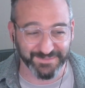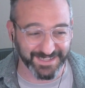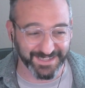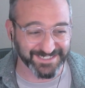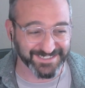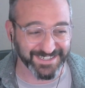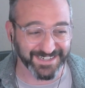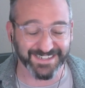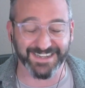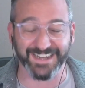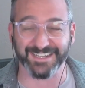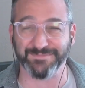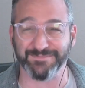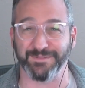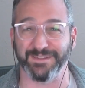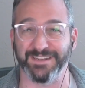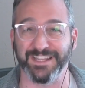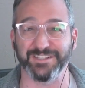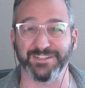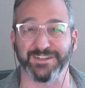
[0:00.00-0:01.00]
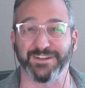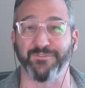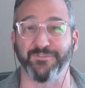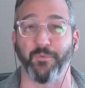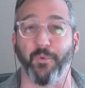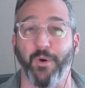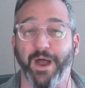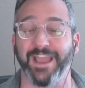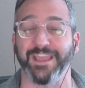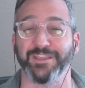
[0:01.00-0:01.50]
not an explanation of
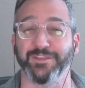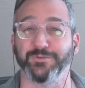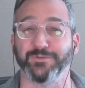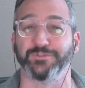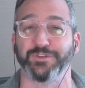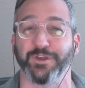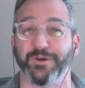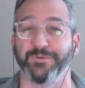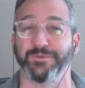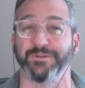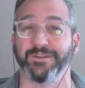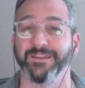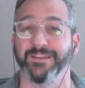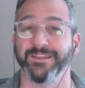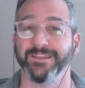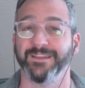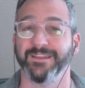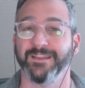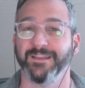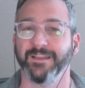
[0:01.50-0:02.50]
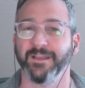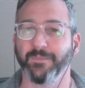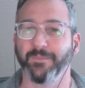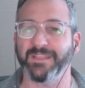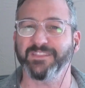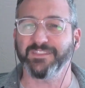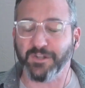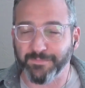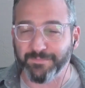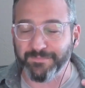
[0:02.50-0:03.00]
why you don't, like,
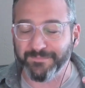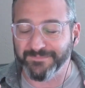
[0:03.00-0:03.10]
they're